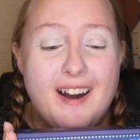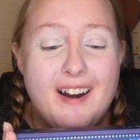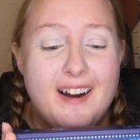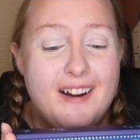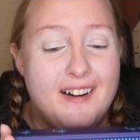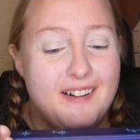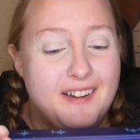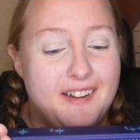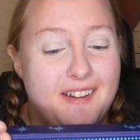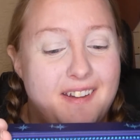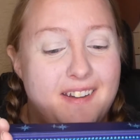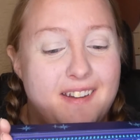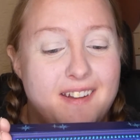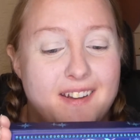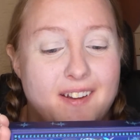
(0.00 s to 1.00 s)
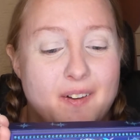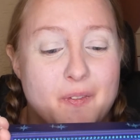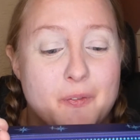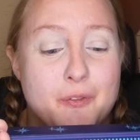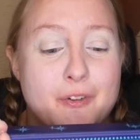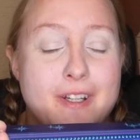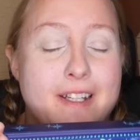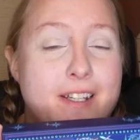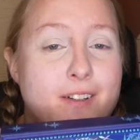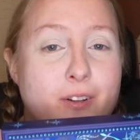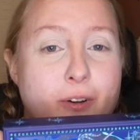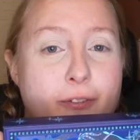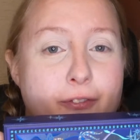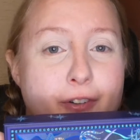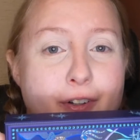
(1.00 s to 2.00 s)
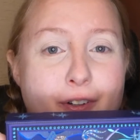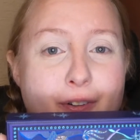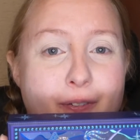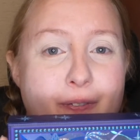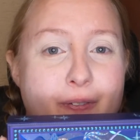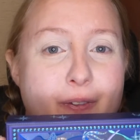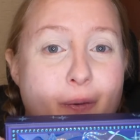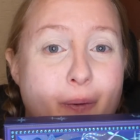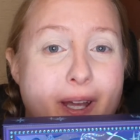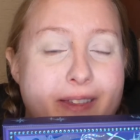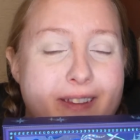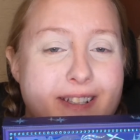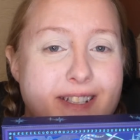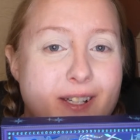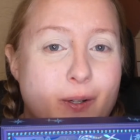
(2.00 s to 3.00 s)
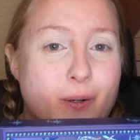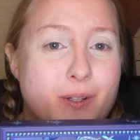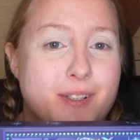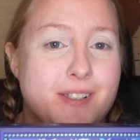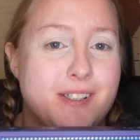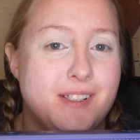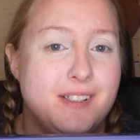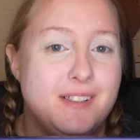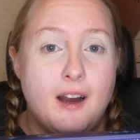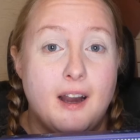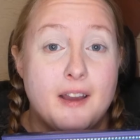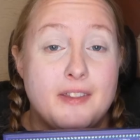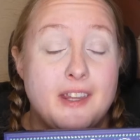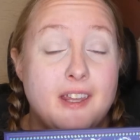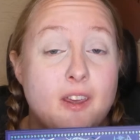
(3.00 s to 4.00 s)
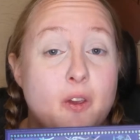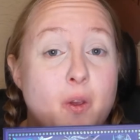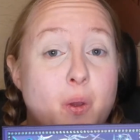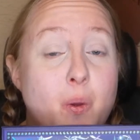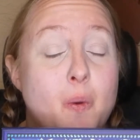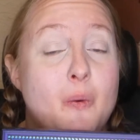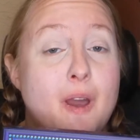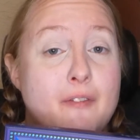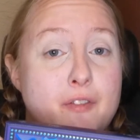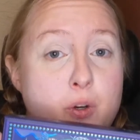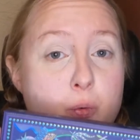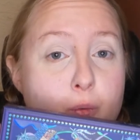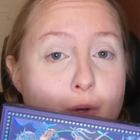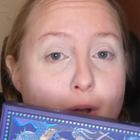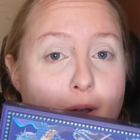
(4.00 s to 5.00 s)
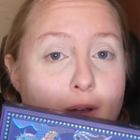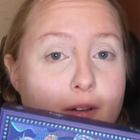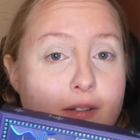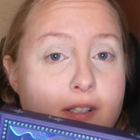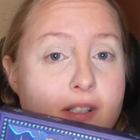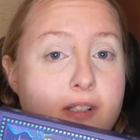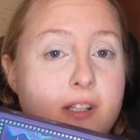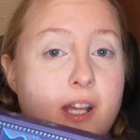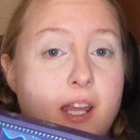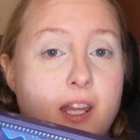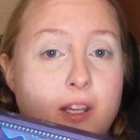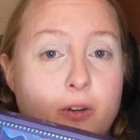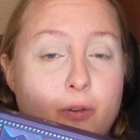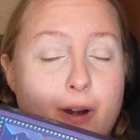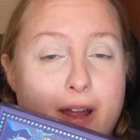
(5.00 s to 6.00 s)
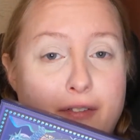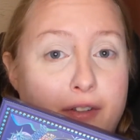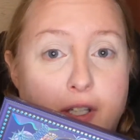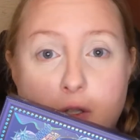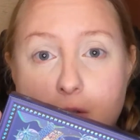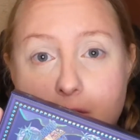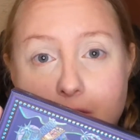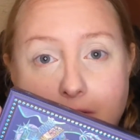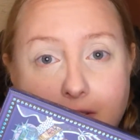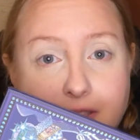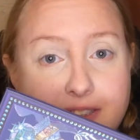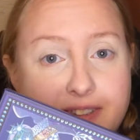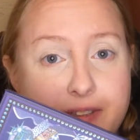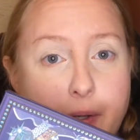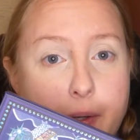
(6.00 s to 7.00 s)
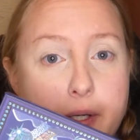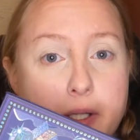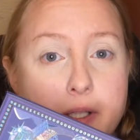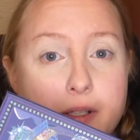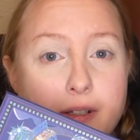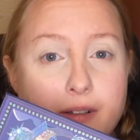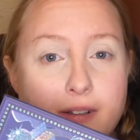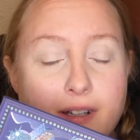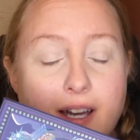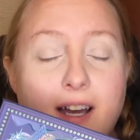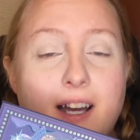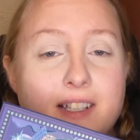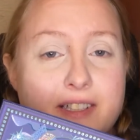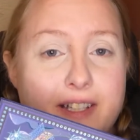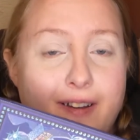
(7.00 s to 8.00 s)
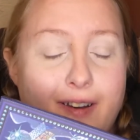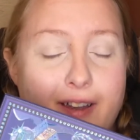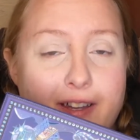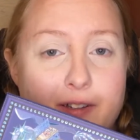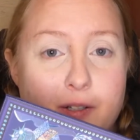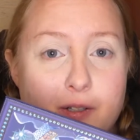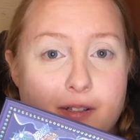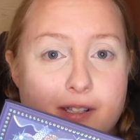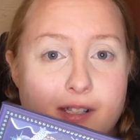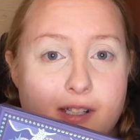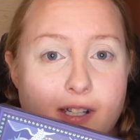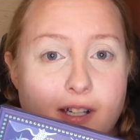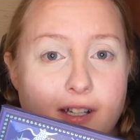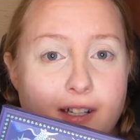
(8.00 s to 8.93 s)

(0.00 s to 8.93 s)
I really love the way this looks. I think whoever works in graphical design at Kaleidos,